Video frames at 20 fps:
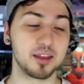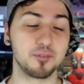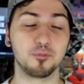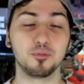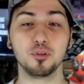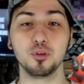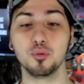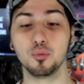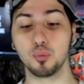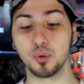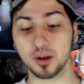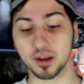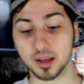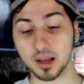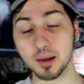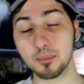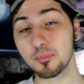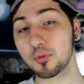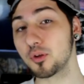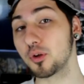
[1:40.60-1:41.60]
if you, when it
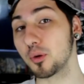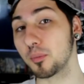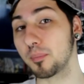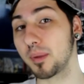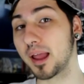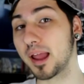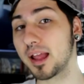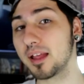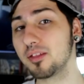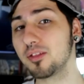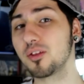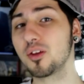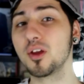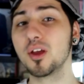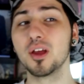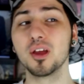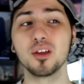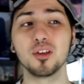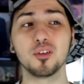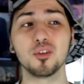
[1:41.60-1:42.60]
comes to your pants,
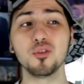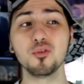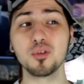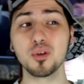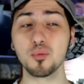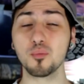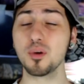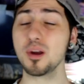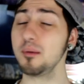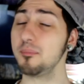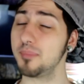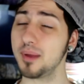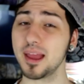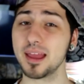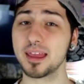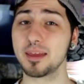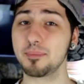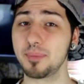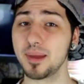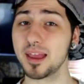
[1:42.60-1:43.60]
you can wear
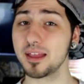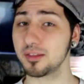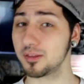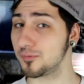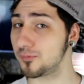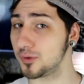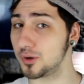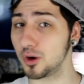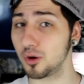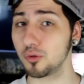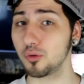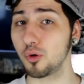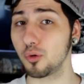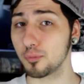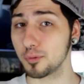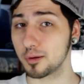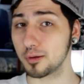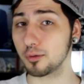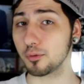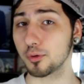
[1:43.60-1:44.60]
baggy pants if you don't
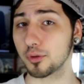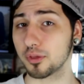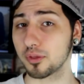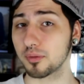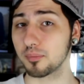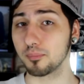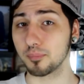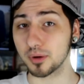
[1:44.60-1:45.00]
own shorts,